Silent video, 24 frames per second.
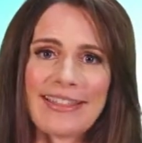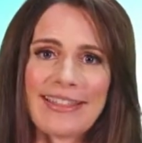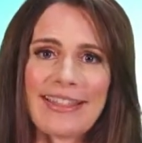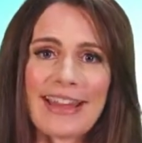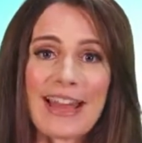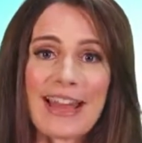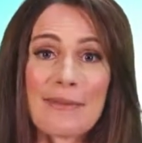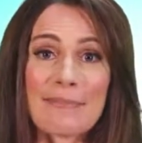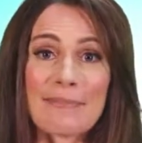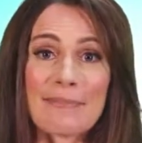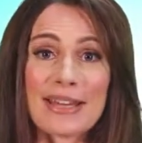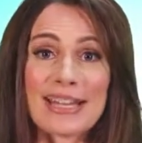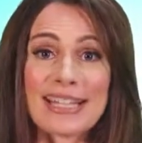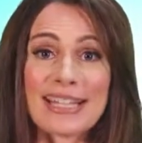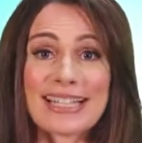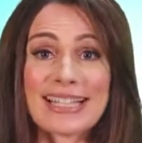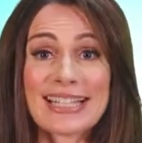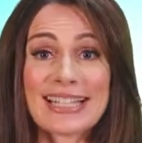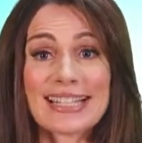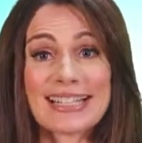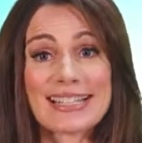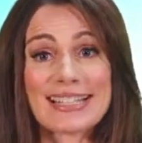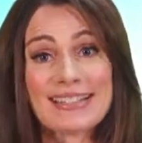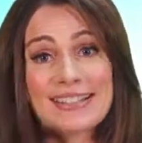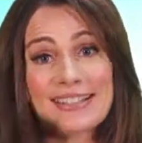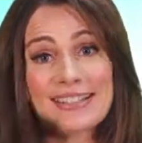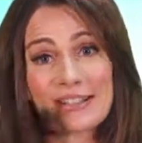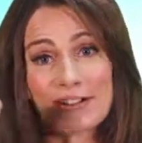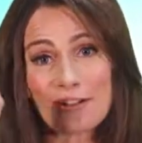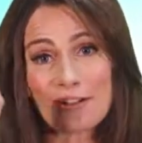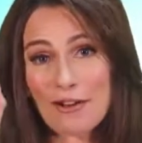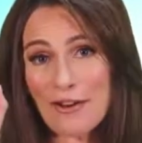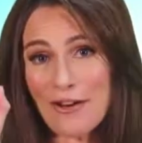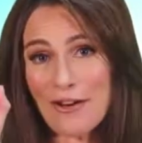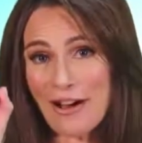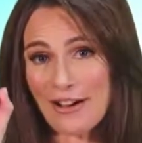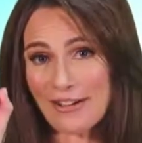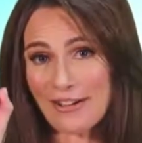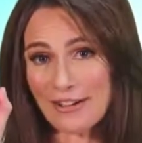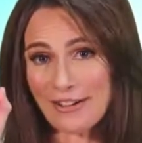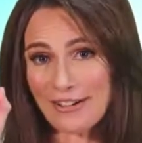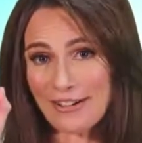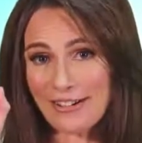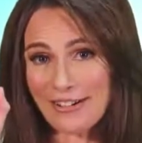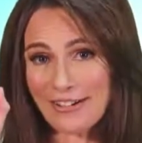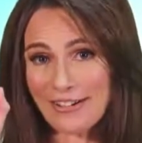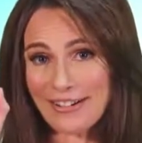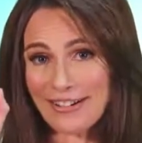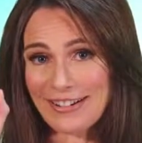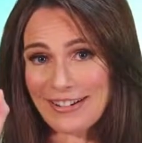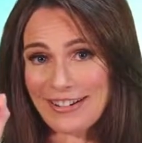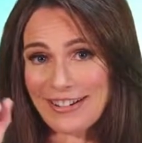That meant zero hunger